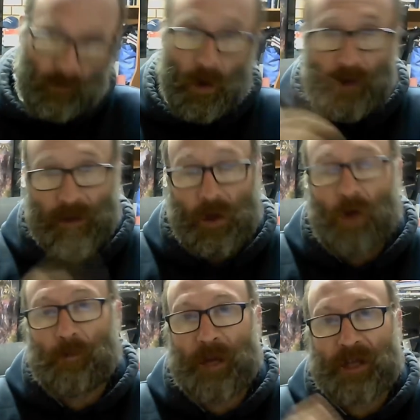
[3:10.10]
the
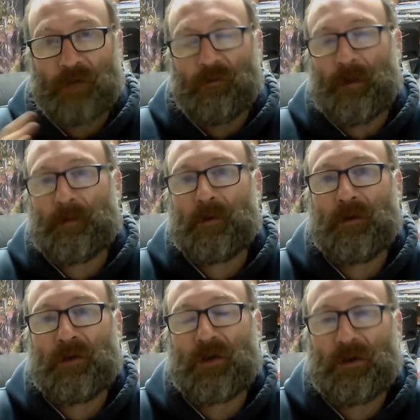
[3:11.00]
clock back. You
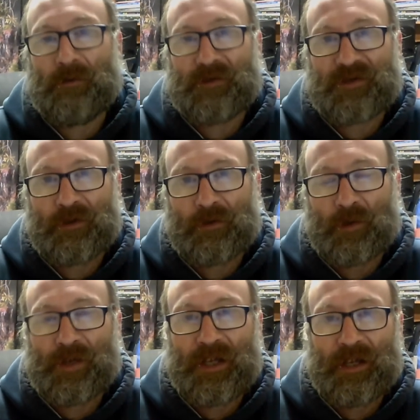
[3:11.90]
remember that I was
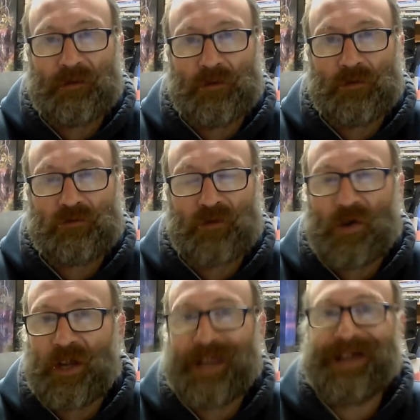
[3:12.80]
looking at
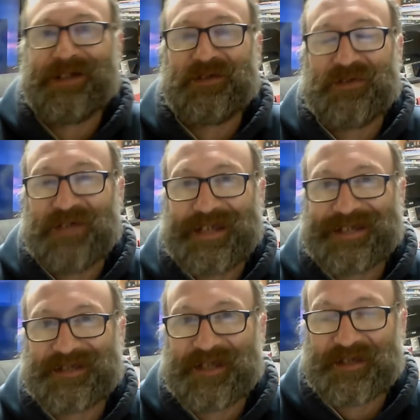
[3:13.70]
trying out
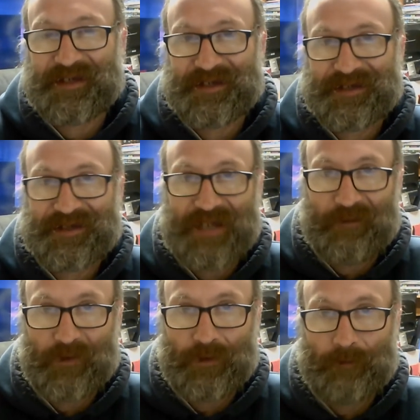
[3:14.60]
DSS
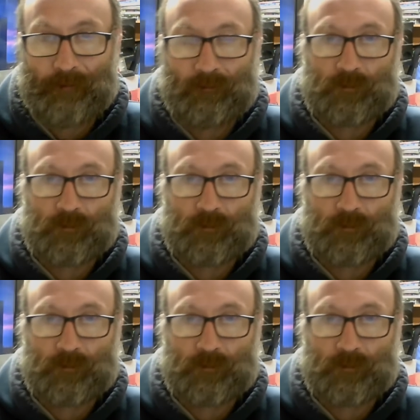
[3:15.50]
7